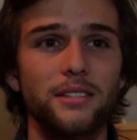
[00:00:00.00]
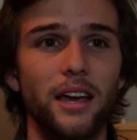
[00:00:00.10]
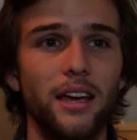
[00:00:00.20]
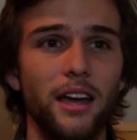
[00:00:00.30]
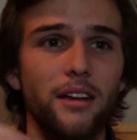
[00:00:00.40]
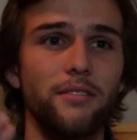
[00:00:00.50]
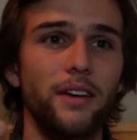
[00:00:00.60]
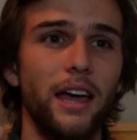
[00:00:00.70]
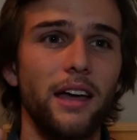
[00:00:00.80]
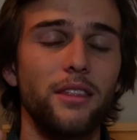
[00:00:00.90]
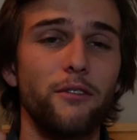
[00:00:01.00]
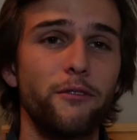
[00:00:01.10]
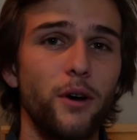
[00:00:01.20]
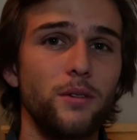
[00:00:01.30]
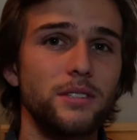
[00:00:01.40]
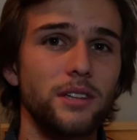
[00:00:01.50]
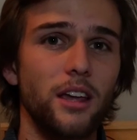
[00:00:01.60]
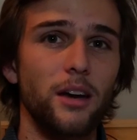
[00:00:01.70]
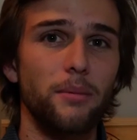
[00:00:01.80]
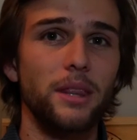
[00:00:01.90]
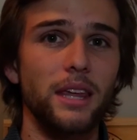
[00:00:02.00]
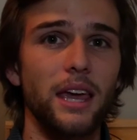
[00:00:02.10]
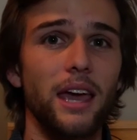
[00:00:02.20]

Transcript: that kind of had the phone sitting up in the